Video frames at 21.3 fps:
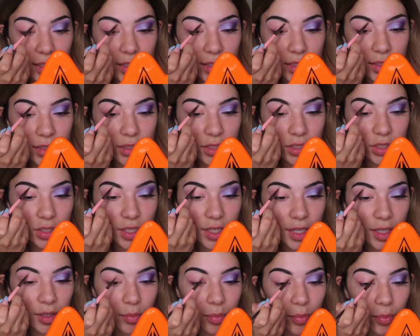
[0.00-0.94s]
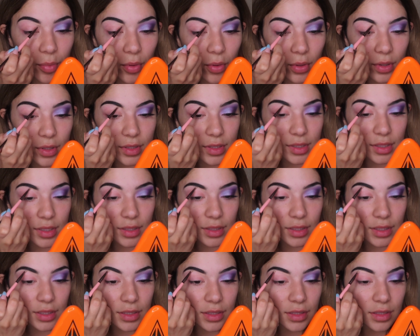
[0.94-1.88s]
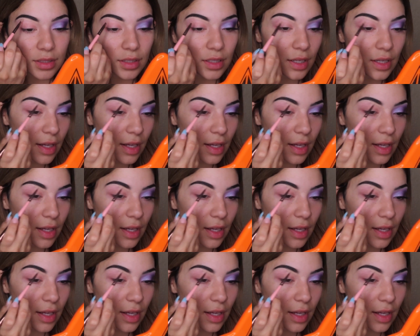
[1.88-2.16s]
in the shade Porcelain.